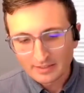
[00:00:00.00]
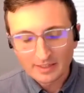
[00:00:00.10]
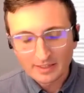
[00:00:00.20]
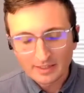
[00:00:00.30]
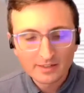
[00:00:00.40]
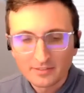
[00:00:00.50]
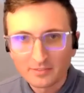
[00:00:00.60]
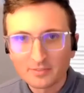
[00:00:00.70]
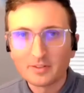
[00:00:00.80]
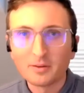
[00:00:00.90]

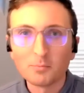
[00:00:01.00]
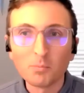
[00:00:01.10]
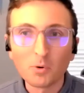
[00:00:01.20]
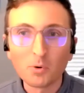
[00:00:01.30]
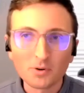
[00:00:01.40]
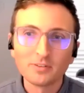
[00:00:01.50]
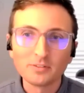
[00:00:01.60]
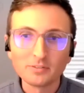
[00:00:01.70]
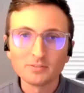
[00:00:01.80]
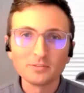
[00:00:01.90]
Getting more
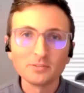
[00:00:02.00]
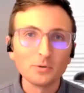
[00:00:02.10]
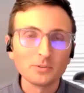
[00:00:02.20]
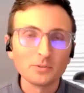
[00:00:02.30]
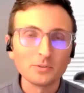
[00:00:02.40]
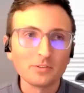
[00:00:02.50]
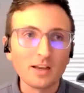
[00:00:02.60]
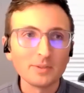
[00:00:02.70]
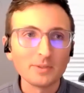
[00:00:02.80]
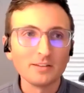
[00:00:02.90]
local
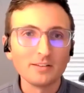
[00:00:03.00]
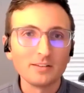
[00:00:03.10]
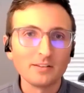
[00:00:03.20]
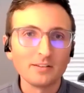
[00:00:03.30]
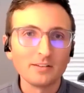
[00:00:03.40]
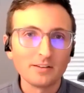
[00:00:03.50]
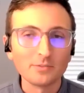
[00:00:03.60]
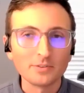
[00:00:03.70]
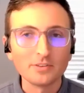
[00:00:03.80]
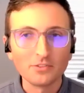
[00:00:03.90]
climate
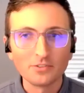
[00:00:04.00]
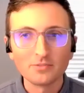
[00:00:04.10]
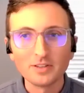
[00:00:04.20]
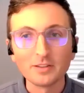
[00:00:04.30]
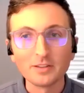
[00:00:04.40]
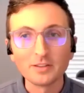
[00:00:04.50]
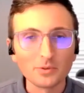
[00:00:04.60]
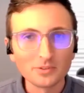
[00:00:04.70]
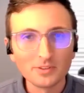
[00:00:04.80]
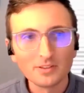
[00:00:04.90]
coverage in the
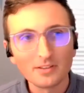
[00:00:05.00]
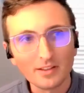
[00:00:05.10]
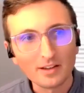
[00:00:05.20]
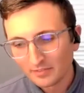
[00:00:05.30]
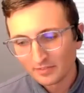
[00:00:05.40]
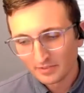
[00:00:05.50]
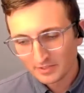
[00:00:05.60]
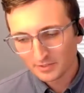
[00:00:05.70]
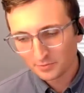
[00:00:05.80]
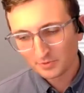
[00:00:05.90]
world. This
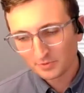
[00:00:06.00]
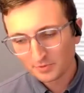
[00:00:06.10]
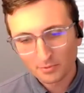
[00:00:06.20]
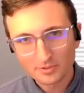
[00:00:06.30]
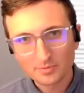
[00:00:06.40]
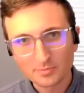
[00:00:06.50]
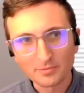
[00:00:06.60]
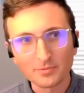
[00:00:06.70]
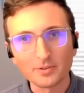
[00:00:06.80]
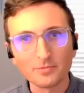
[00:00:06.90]
is really important to
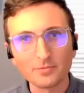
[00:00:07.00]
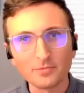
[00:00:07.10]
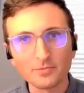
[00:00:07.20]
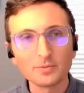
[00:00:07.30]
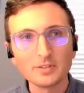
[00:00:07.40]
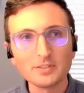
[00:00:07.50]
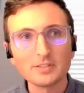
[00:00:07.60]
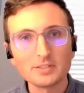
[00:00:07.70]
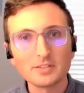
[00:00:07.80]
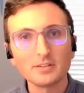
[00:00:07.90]
me for a few
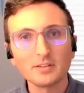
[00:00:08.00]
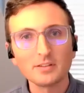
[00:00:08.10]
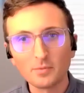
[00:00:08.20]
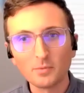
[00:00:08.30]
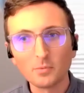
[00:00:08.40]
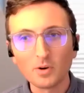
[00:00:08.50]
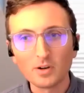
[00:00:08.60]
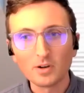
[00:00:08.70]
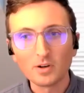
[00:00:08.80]
reasons. One,